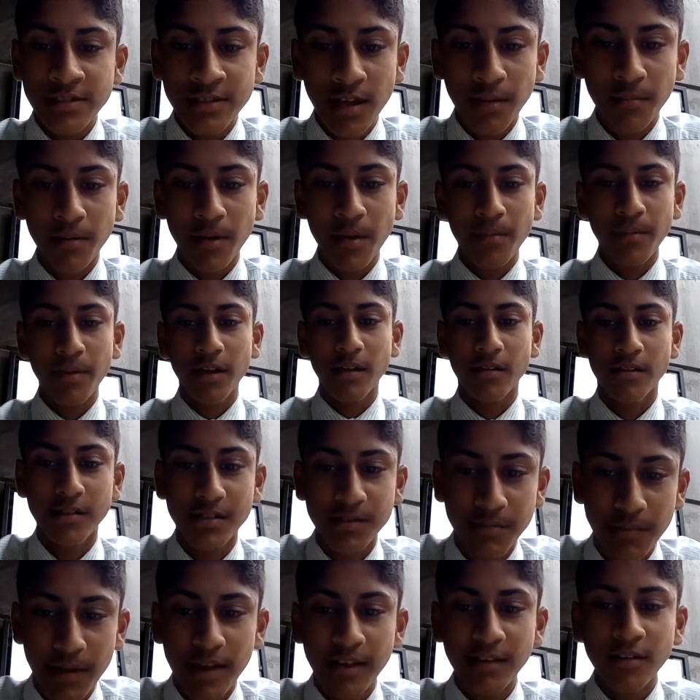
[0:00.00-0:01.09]
suburb, there is a
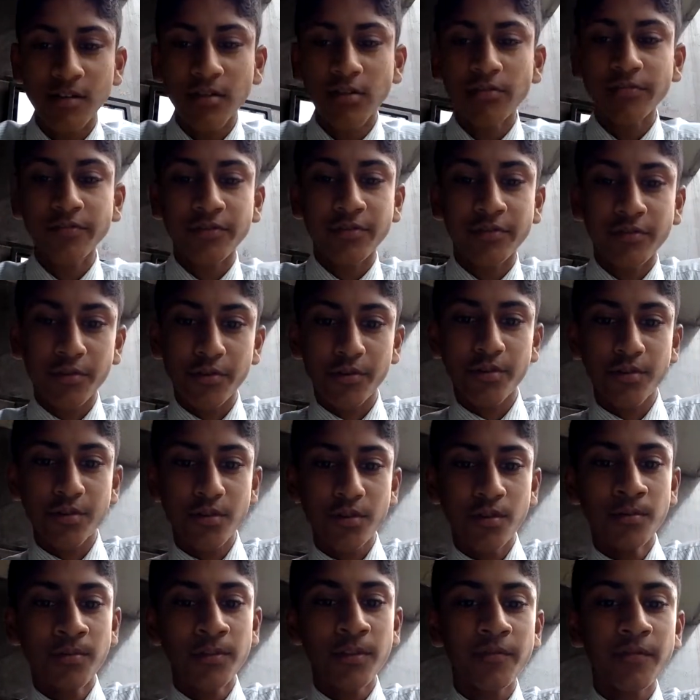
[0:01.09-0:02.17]
man called Farouk,
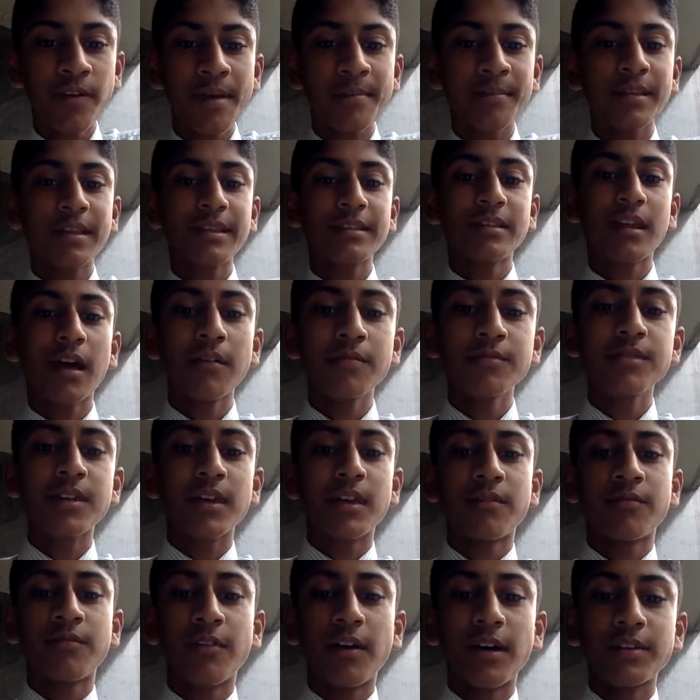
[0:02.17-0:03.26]
whom the family loves
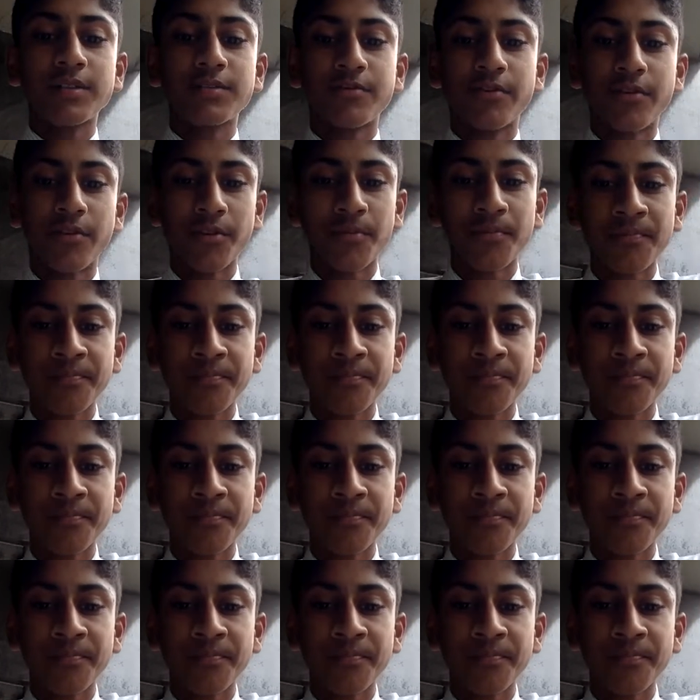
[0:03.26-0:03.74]
and fights for.